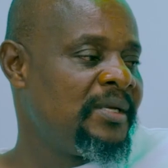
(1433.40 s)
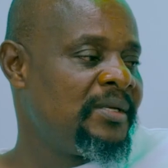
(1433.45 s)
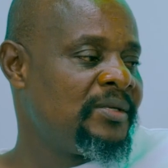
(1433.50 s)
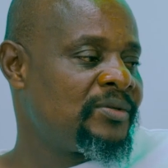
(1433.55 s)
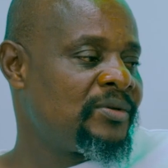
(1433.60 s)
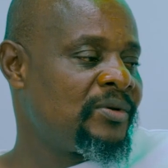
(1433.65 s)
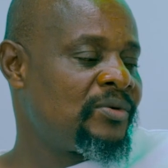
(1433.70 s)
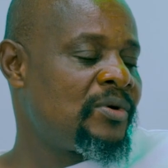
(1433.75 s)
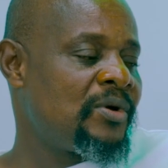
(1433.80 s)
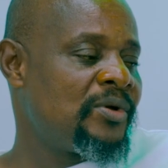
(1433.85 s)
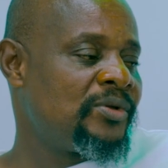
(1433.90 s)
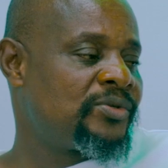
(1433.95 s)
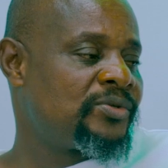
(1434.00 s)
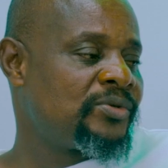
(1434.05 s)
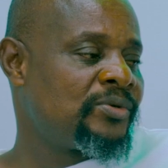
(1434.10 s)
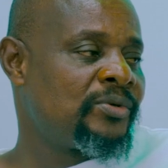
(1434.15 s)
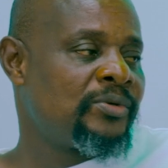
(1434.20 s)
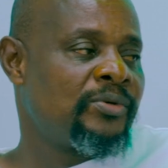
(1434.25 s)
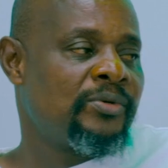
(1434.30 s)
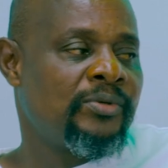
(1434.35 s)
So going
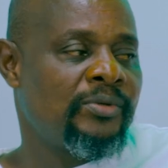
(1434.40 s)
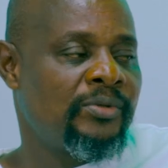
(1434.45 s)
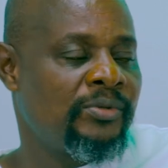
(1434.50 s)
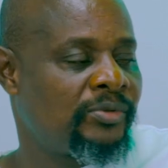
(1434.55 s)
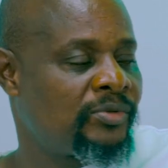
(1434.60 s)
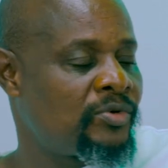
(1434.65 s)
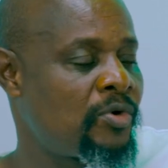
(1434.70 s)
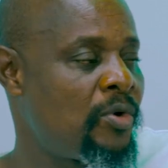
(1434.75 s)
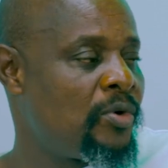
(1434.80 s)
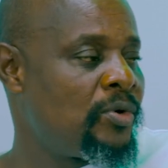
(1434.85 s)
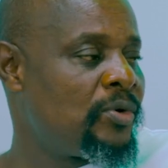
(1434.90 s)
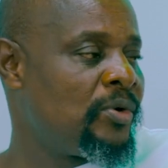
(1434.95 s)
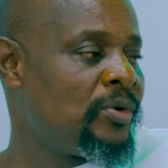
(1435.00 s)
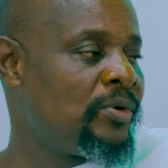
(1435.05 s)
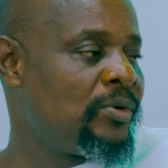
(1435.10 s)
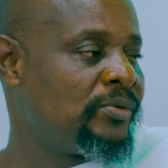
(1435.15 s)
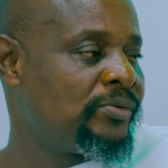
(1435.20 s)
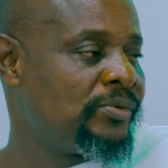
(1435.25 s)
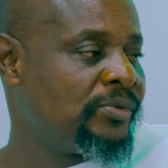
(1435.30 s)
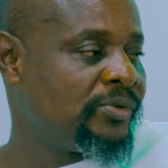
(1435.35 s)
to
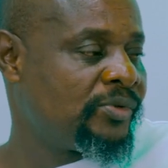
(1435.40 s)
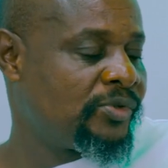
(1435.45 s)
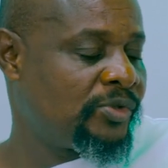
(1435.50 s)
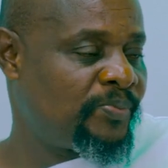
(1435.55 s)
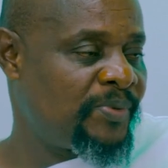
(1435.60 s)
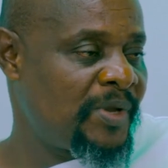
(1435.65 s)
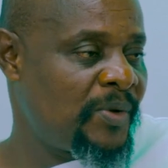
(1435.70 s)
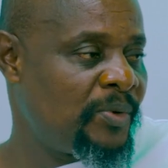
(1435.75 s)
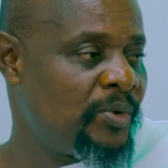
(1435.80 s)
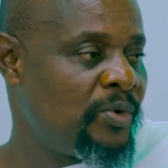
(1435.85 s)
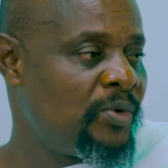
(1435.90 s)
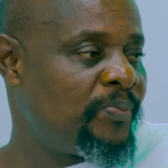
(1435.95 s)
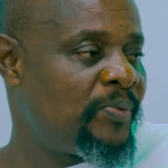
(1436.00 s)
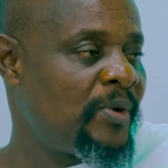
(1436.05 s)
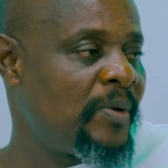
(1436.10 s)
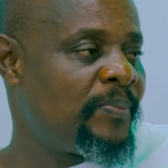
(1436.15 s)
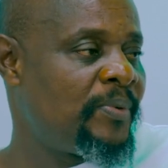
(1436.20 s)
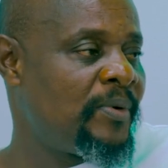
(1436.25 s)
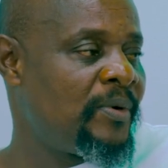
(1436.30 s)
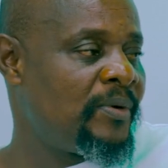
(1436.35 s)
Congo to play with
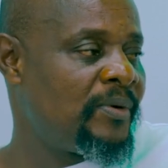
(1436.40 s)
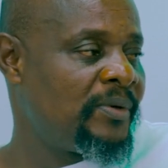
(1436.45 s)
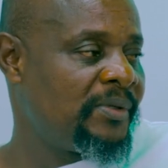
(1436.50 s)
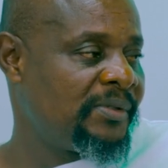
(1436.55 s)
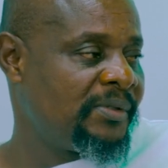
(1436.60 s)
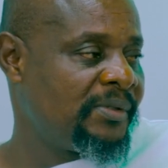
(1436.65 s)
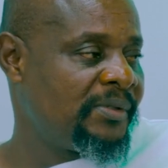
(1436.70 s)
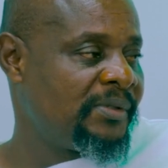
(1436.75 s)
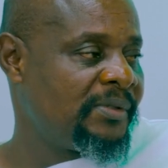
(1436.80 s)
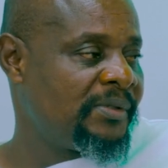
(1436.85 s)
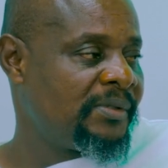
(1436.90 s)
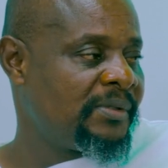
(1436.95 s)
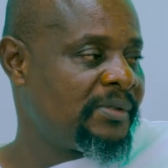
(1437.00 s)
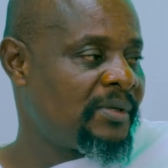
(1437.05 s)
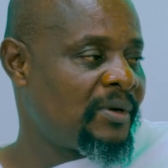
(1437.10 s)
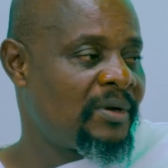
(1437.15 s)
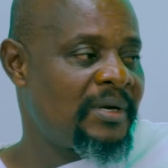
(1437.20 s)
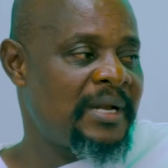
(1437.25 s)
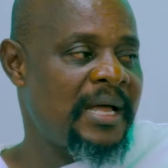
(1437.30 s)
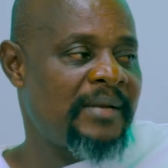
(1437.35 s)
Lupopo
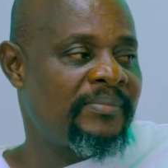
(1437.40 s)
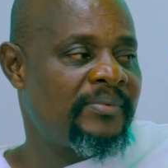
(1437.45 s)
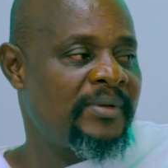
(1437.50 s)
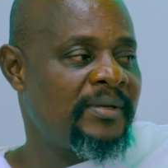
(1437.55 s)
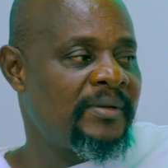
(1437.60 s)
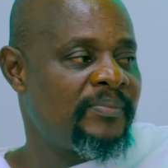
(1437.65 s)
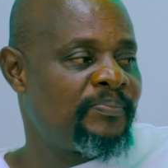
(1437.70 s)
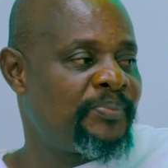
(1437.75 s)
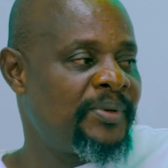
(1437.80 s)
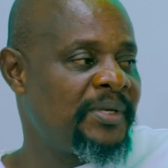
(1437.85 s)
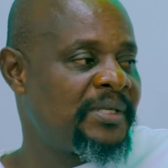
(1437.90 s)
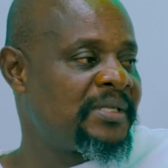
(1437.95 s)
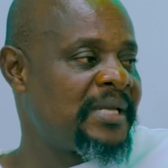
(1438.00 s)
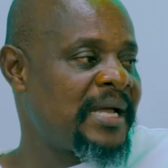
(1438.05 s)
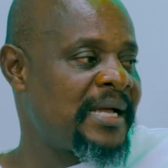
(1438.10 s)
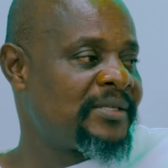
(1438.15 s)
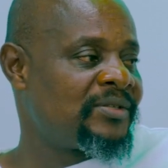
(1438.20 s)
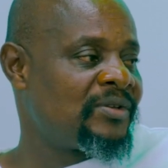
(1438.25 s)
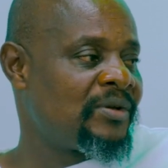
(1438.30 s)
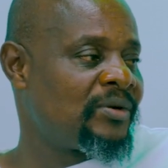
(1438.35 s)
on that pitch
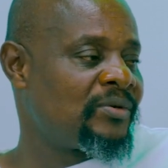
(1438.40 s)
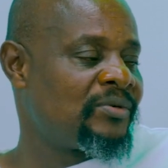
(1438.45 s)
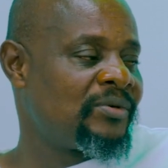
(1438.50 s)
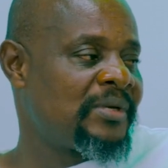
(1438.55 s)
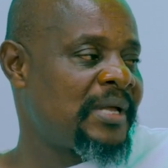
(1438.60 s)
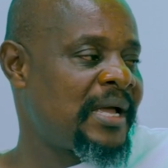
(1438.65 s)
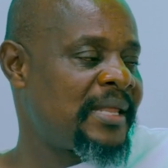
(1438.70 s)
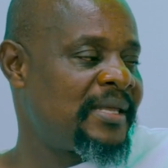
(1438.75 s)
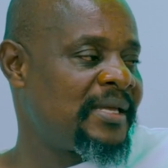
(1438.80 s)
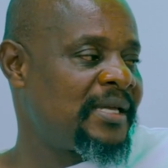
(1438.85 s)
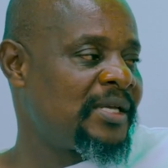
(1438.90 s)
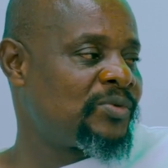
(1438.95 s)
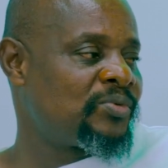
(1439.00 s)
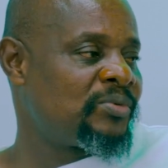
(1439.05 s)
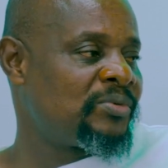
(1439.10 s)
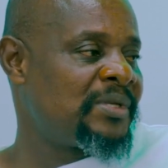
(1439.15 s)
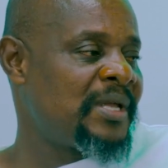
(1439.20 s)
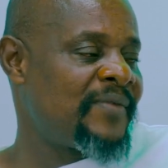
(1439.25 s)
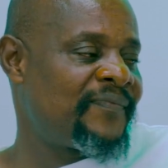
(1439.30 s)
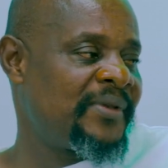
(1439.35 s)
that is not good, I think it
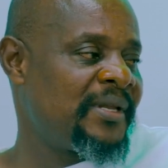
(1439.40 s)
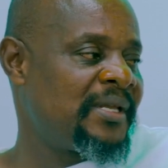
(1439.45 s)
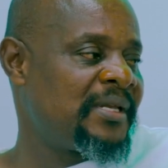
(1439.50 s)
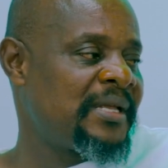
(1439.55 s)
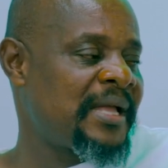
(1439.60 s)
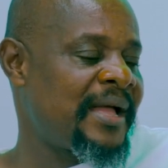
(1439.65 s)
will definitely